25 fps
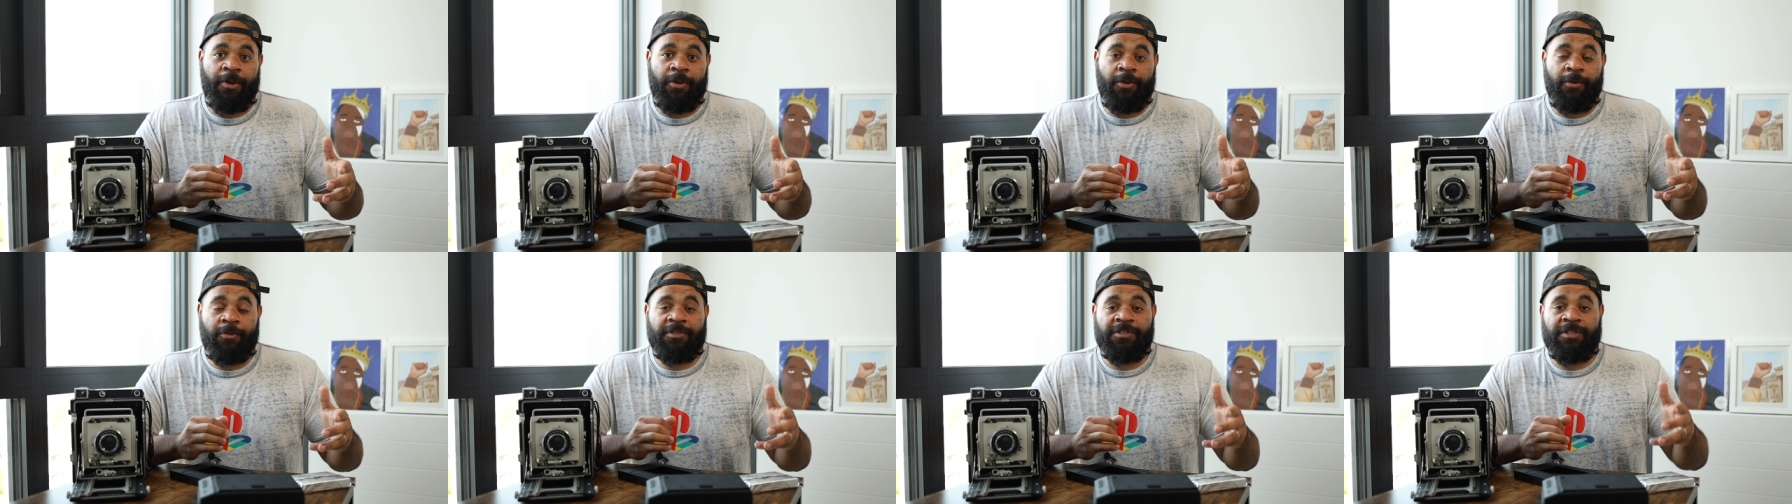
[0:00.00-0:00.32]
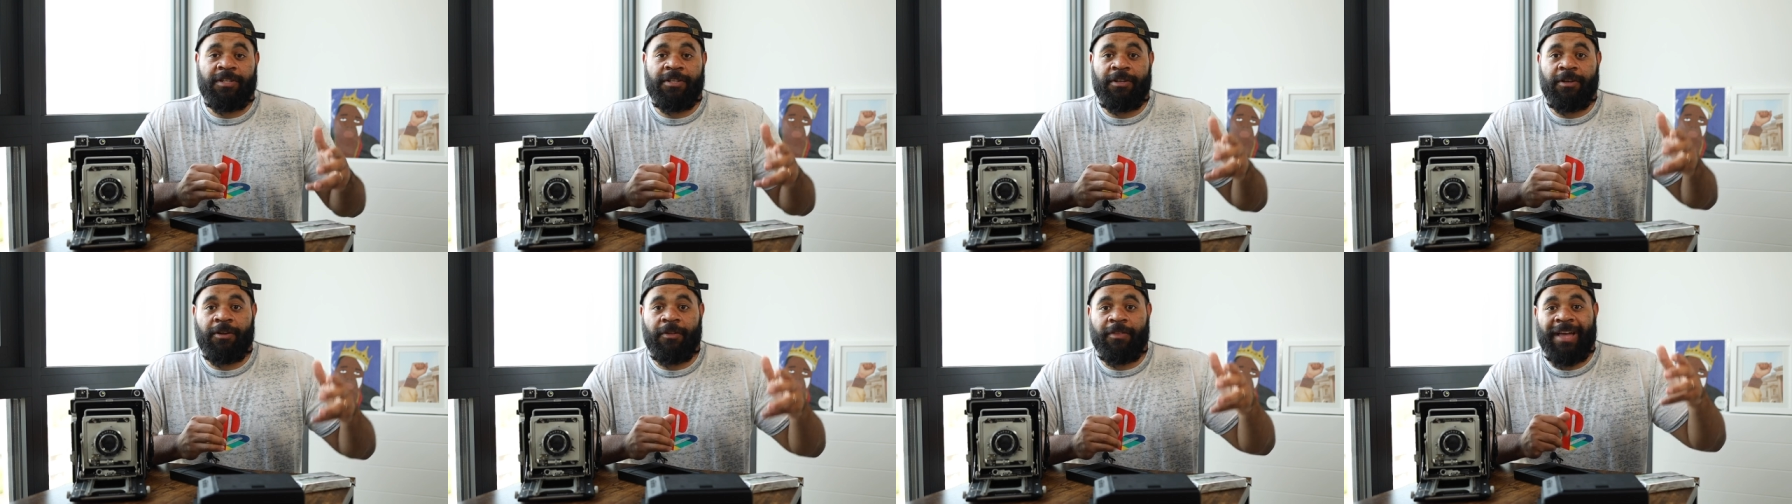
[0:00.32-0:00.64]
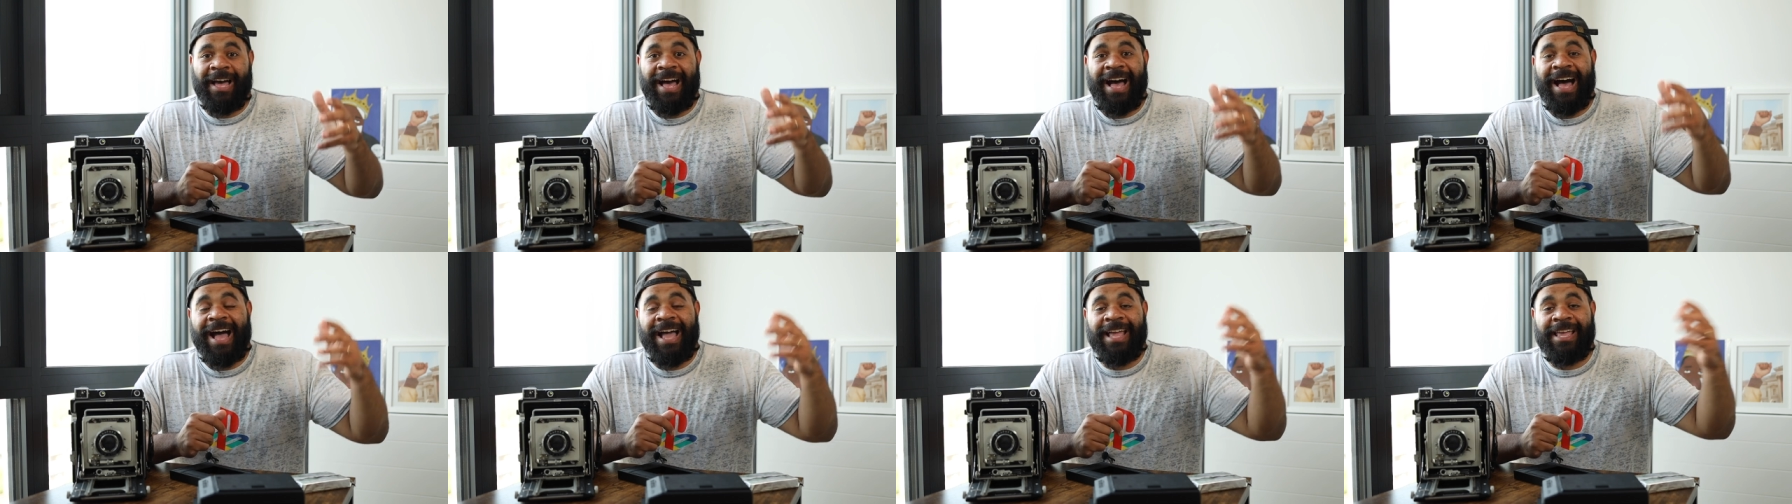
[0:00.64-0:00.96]
you use the you know
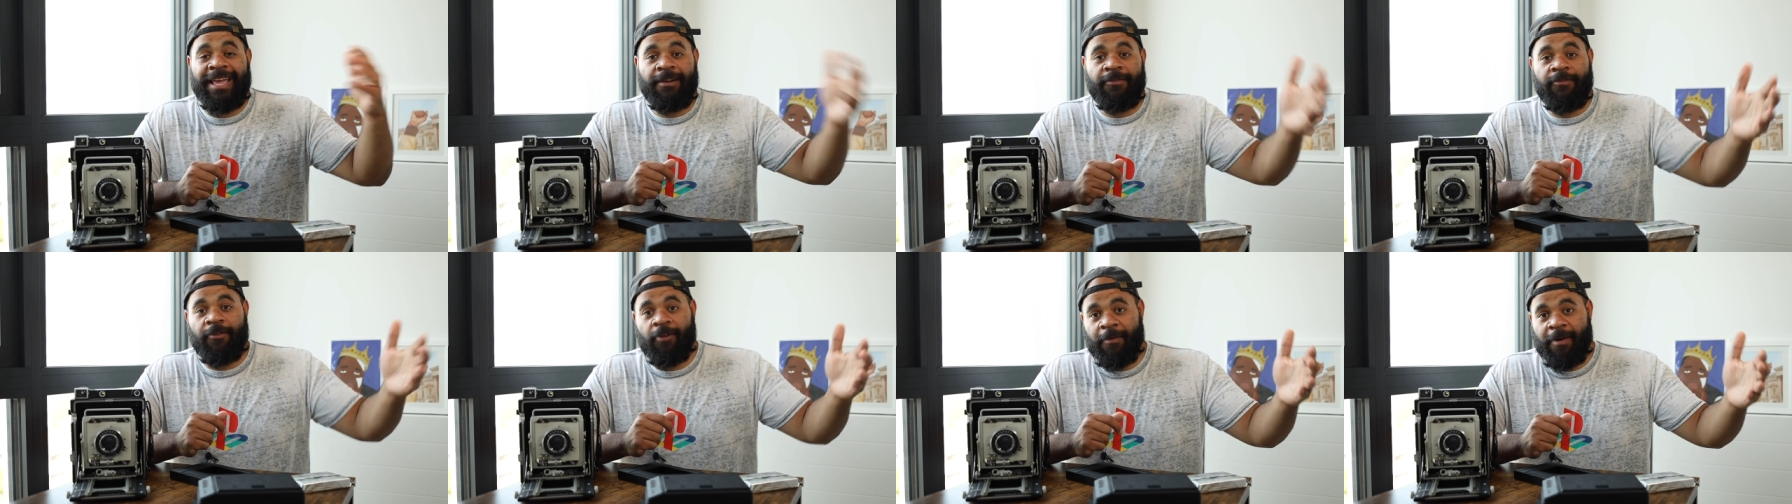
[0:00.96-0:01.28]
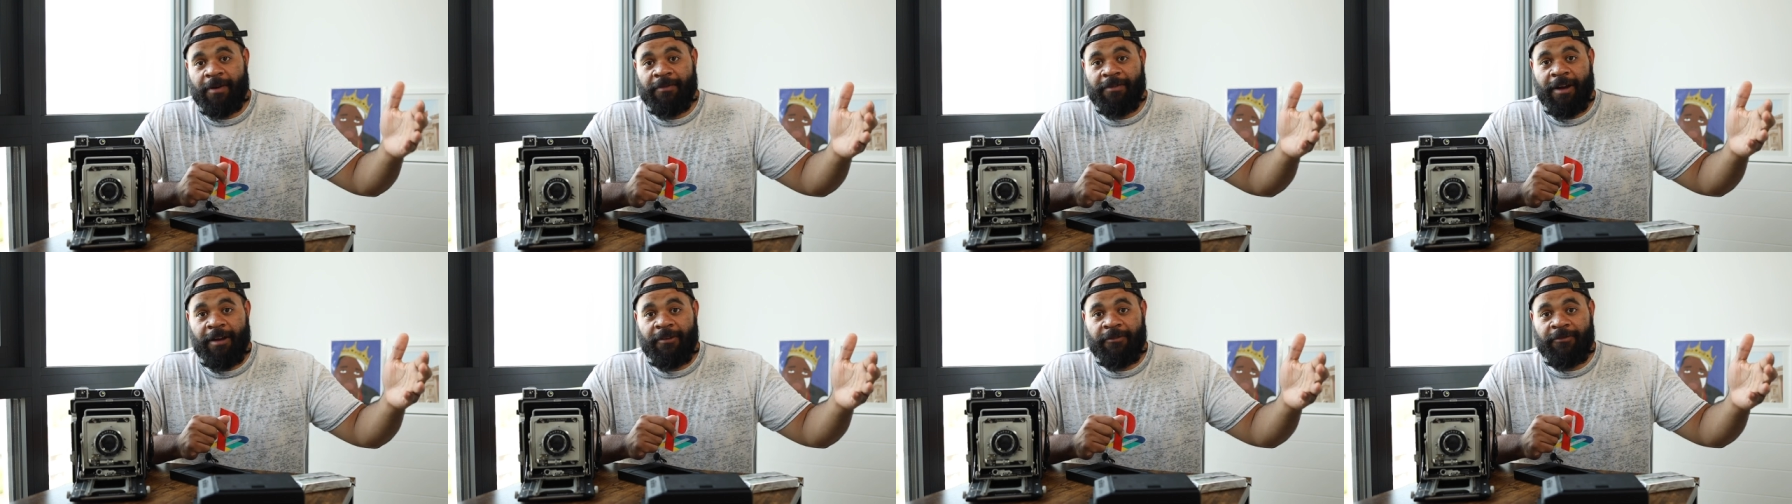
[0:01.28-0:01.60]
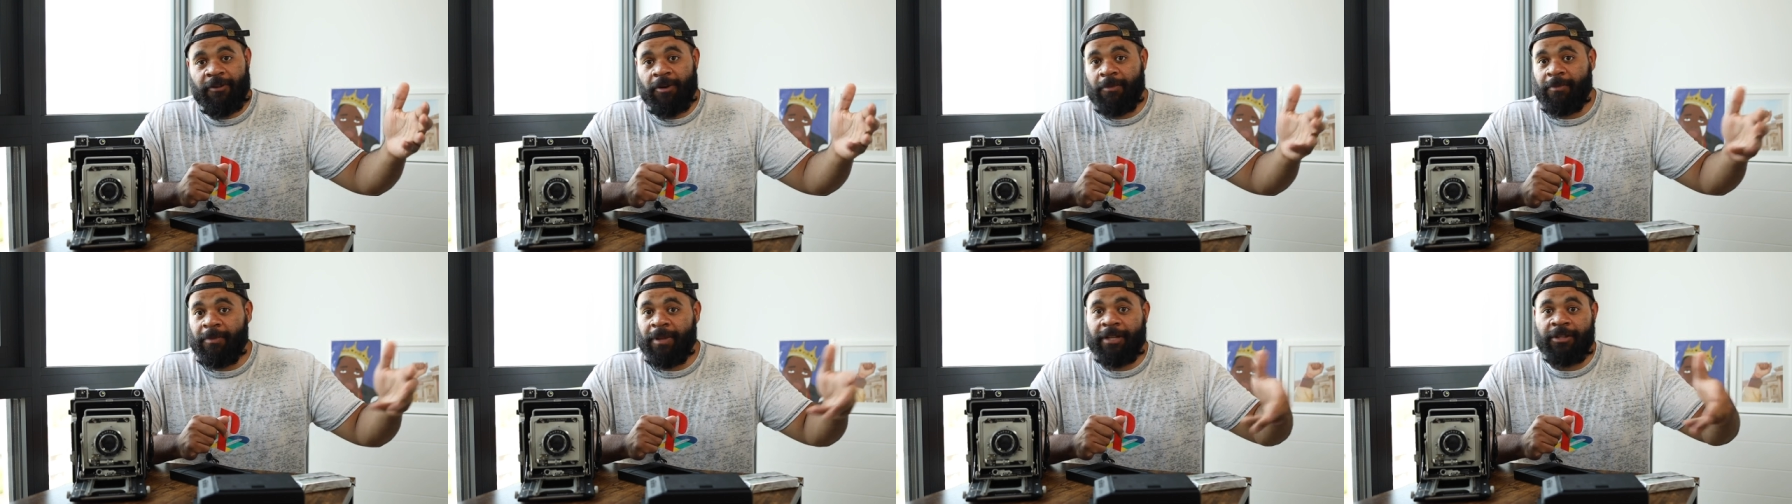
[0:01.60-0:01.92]
the high-end 4x5
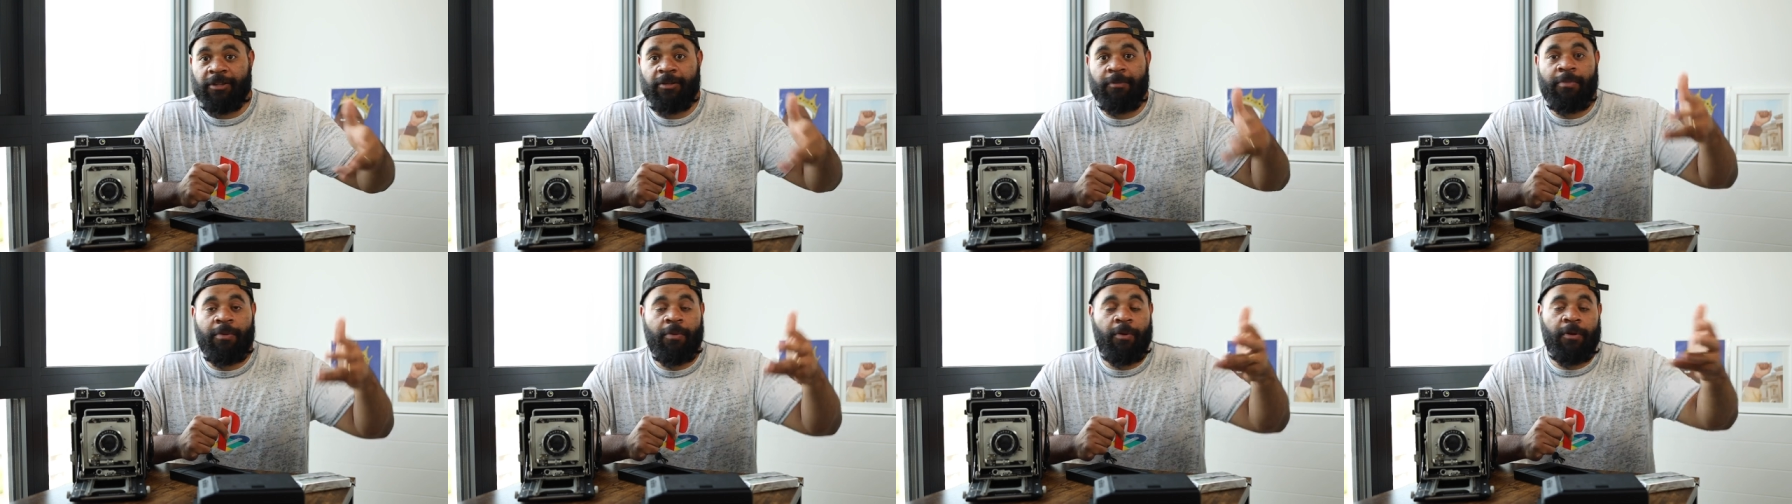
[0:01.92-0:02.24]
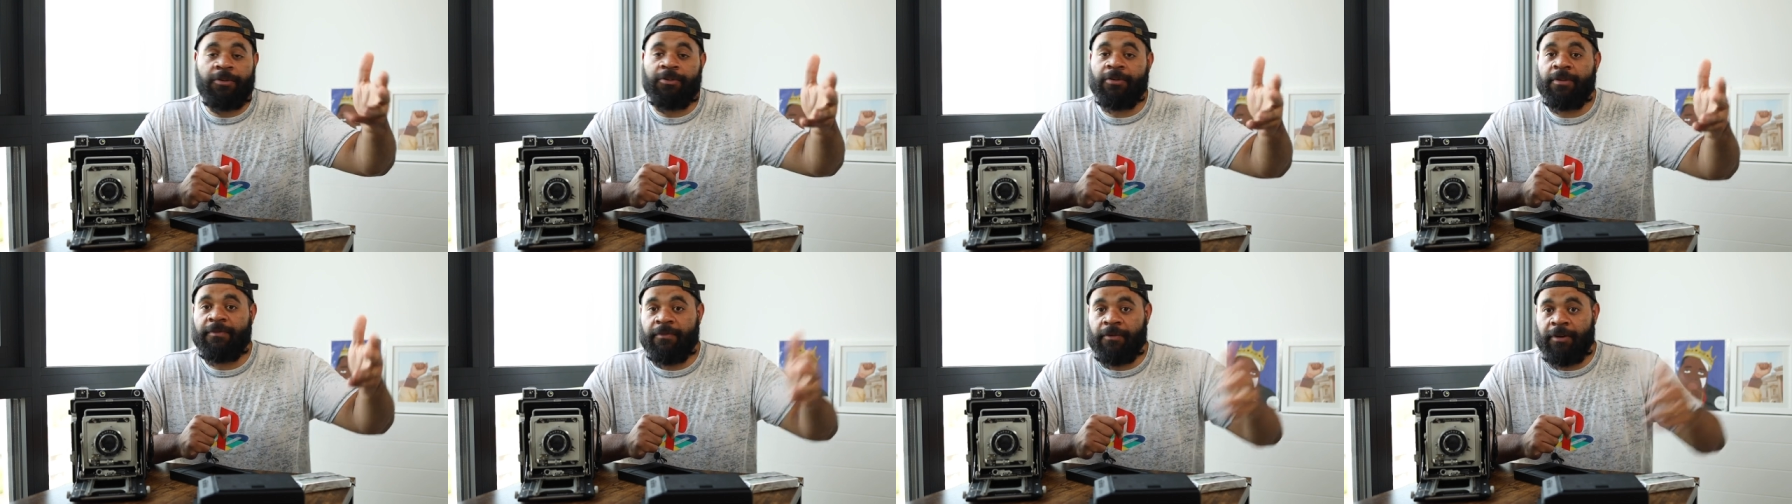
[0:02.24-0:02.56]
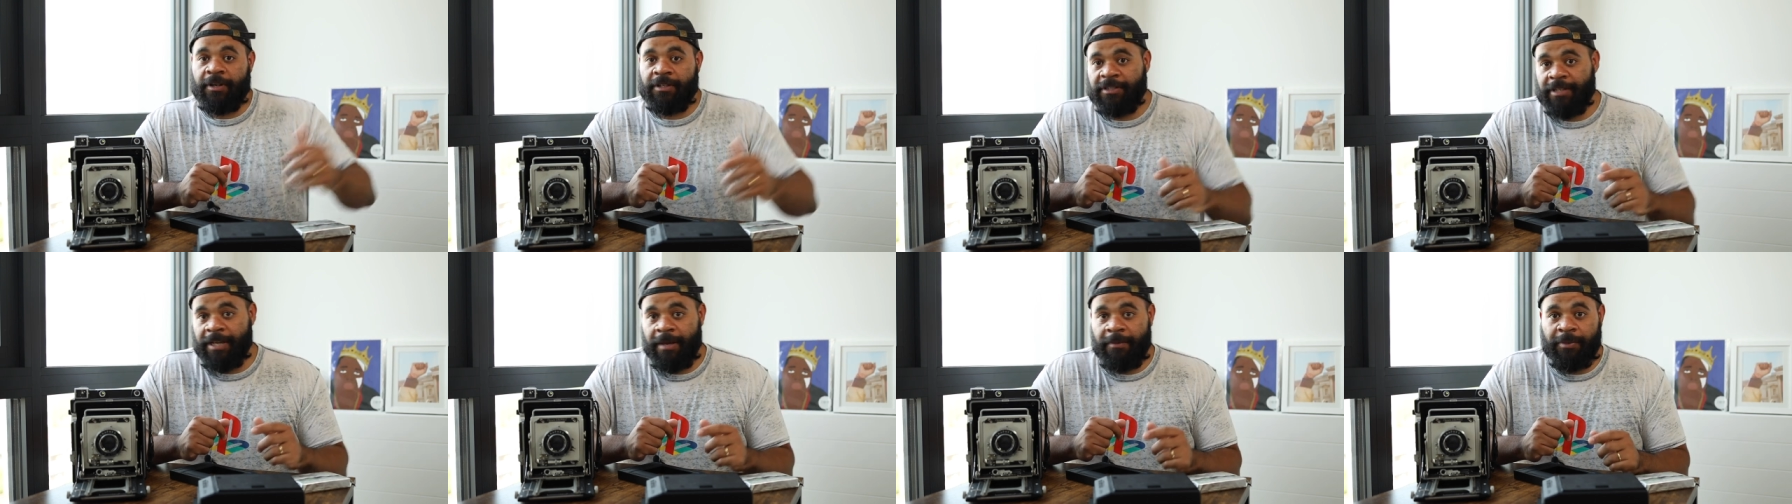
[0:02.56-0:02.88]
film like the Portra,
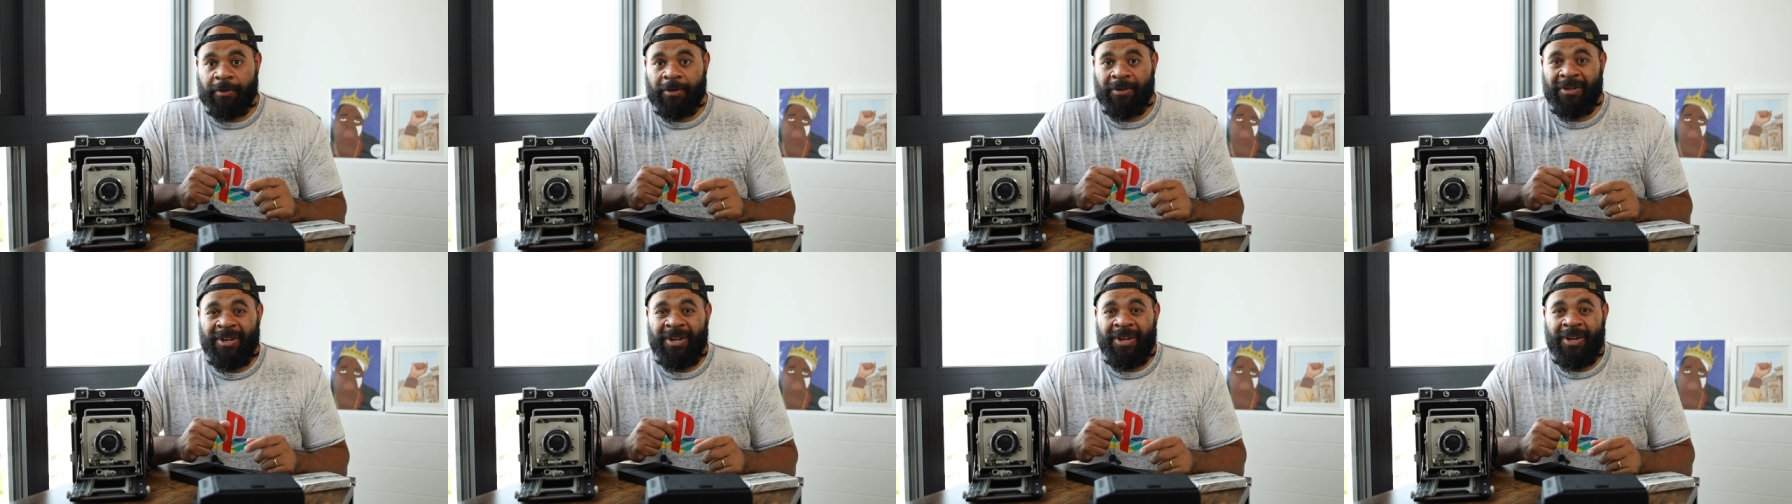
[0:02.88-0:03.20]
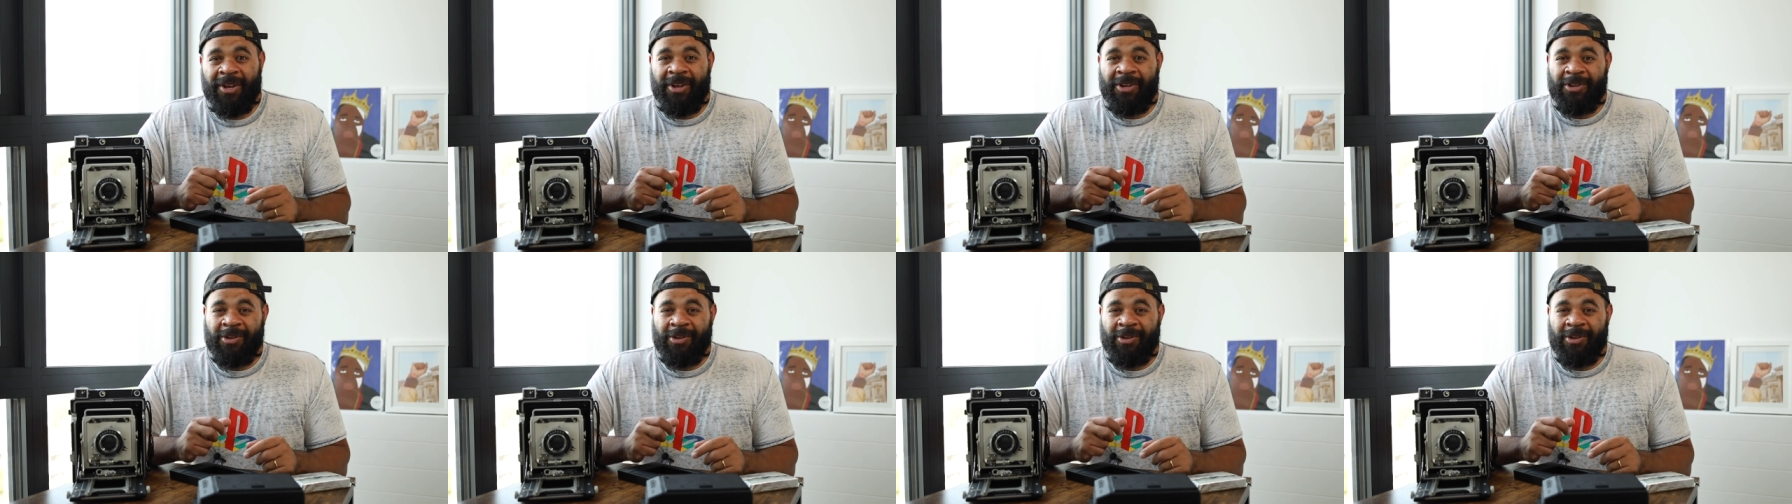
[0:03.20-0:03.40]
for example,